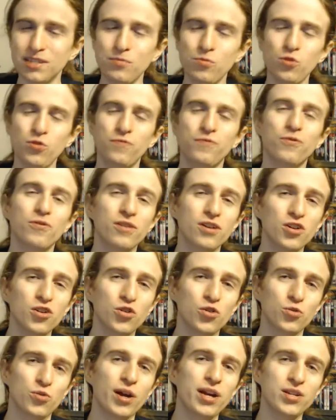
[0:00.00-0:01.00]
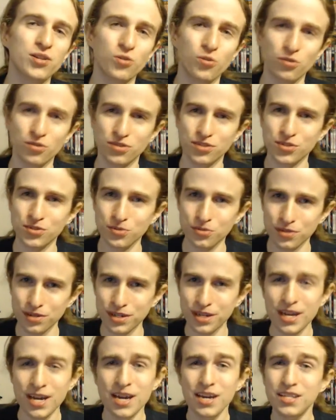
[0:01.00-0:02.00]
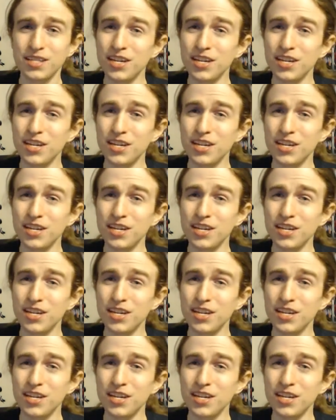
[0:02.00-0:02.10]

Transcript: in the mood for a great horror story,